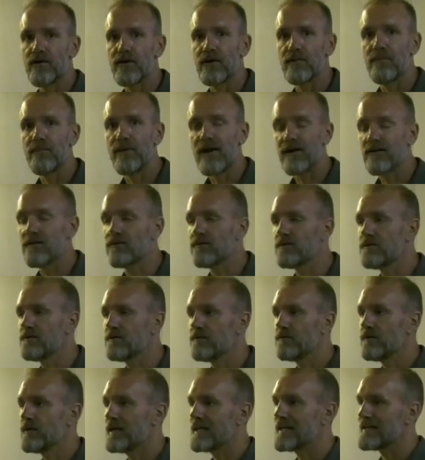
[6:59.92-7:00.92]
on a barrel,
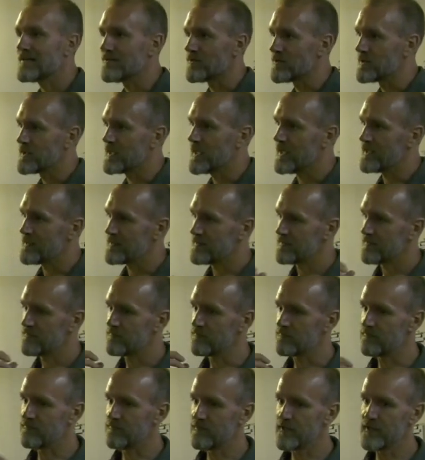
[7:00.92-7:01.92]
it'll get
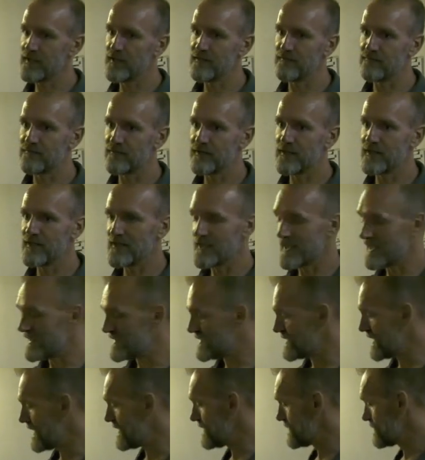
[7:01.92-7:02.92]
really, really
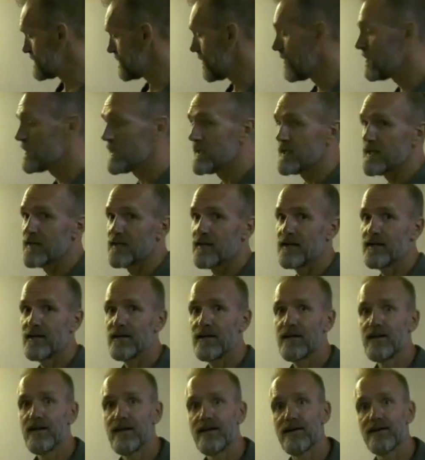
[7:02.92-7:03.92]
intense oaky
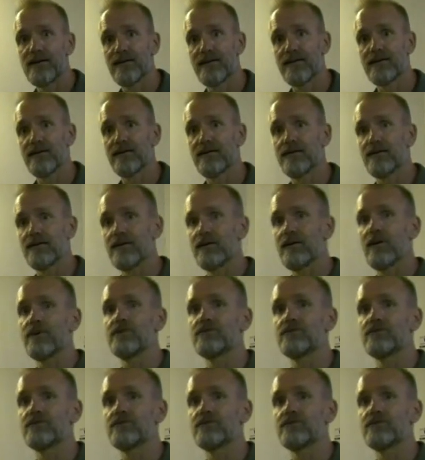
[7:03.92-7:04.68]
uh,